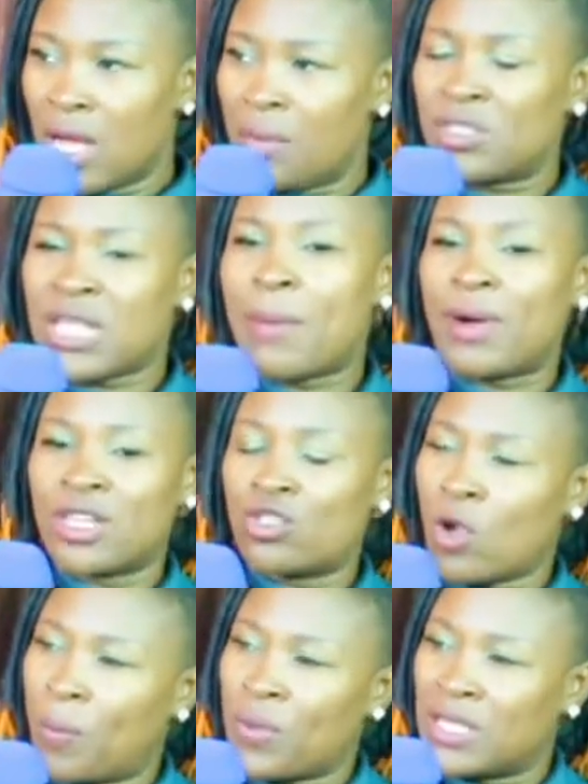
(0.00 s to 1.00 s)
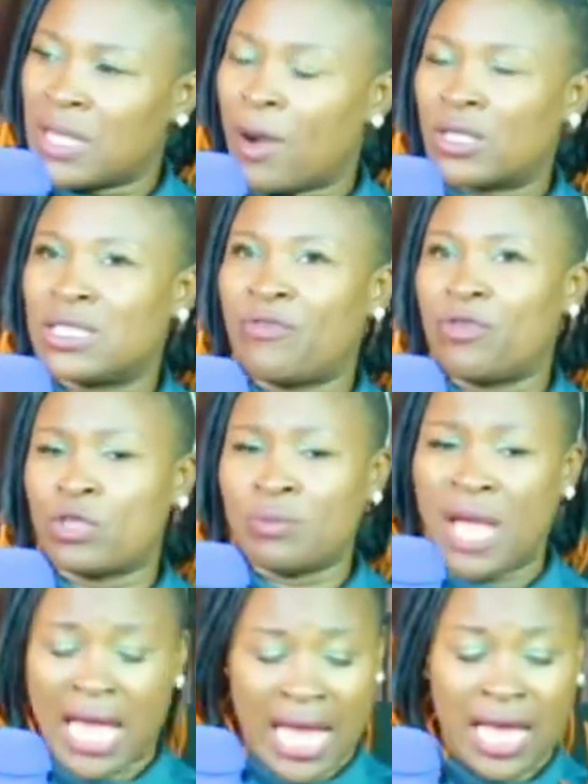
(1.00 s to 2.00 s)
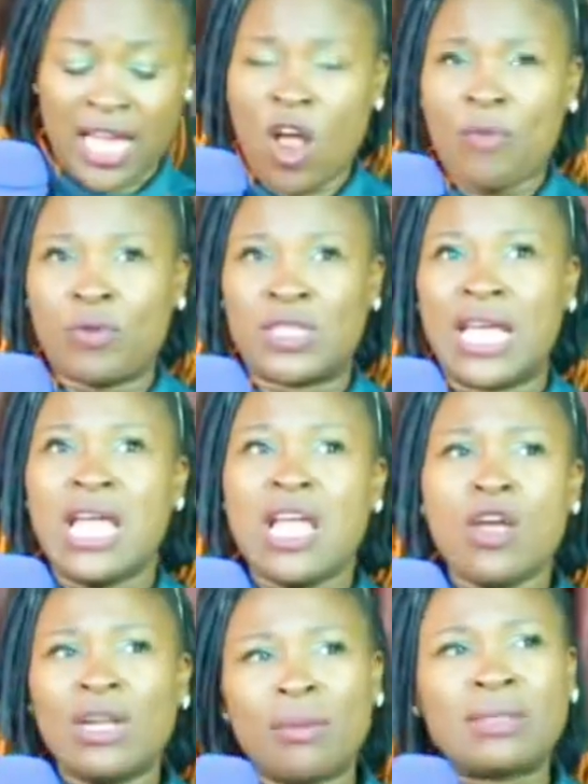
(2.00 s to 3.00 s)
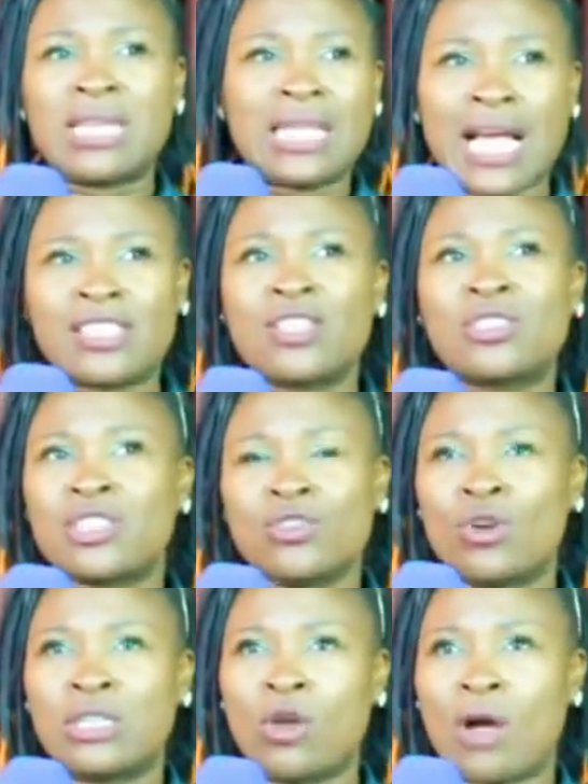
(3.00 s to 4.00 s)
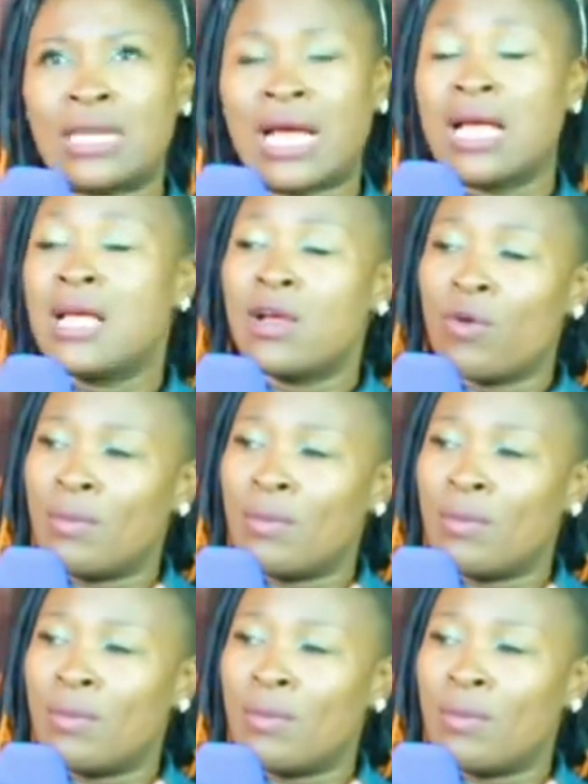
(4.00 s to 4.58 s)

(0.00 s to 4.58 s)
But it's not about the shop, it's about the future. A lot of people say, how much I still see you on the Okada.